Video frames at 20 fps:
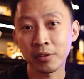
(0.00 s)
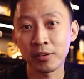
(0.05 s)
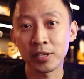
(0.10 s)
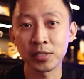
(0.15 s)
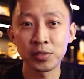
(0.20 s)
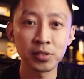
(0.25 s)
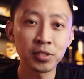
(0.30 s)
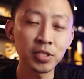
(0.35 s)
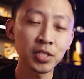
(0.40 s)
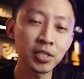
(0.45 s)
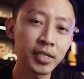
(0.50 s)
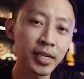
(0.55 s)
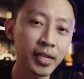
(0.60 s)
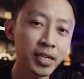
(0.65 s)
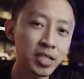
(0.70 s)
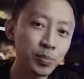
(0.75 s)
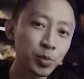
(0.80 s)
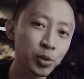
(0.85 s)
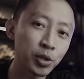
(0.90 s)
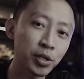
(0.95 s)
Right, so this guide
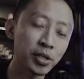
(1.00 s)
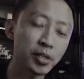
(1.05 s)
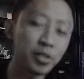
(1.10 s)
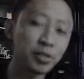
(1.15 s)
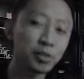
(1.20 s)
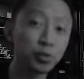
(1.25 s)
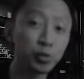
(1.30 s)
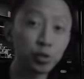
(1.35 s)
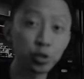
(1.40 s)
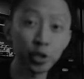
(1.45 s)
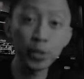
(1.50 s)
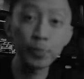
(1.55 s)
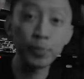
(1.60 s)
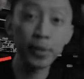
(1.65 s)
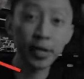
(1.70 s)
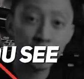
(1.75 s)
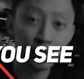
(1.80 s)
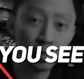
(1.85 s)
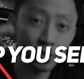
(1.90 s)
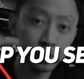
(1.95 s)
is broken into three
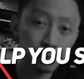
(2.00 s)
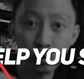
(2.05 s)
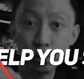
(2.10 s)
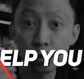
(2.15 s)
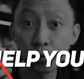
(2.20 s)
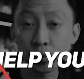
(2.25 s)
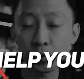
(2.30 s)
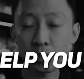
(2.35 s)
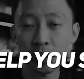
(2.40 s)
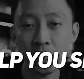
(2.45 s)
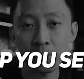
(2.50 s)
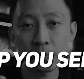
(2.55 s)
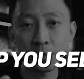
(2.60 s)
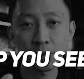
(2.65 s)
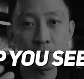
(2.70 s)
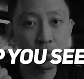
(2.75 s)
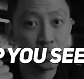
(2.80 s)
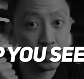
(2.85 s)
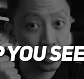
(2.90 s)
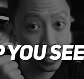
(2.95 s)
parts: tools to help
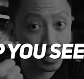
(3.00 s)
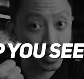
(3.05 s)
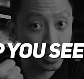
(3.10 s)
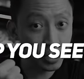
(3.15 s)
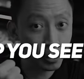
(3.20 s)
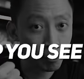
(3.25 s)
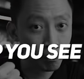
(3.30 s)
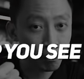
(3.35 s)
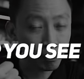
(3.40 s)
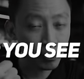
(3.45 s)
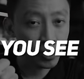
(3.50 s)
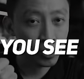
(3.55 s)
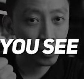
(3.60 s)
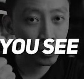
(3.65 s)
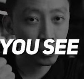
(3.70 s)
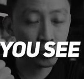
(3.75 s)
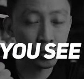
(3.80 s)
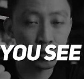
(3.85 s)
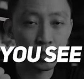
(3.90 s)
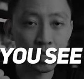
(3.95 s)
you see,
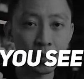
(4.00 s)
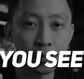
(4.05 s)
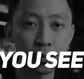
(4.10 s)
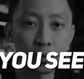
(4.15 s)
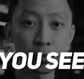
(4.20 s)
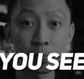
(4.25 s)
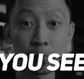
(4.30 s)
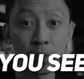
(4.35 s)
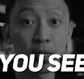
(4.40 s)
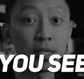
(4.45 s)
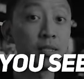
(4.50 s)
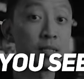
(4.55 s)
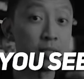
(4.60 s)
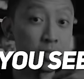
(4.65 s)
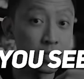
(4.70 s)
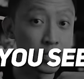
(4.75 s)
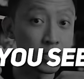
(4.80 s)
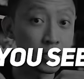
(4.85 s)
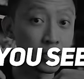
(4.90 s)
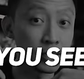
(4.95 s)
tools to help you be
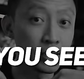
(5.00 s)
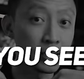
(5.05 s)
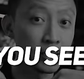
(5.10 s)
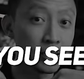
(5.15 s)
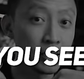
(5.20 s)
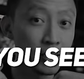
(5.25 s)
seen,